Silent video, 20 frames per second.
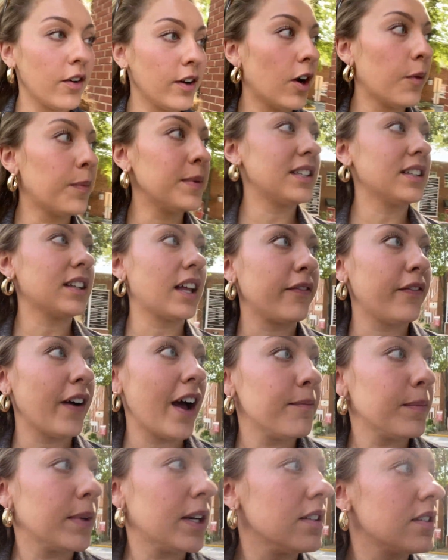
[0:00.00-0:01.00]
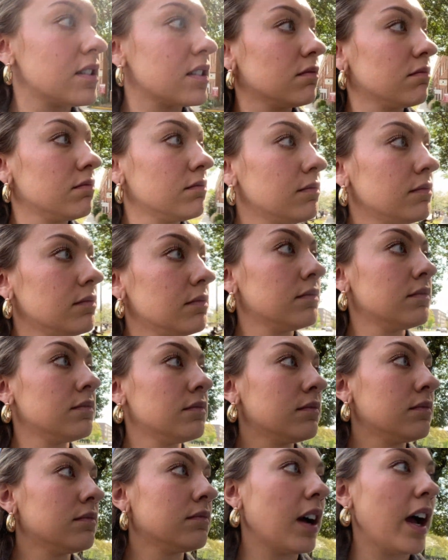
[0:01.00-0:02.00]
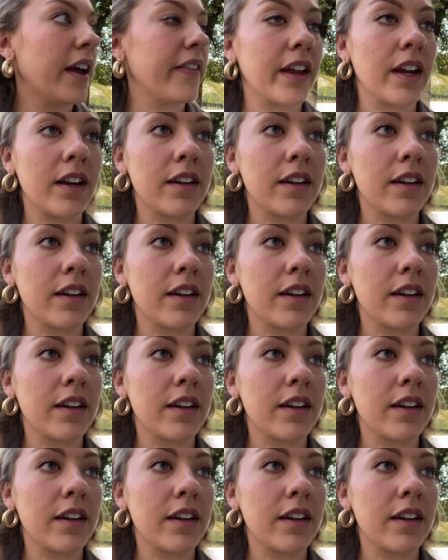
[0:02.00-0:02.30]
It opens in like five minutes, I think,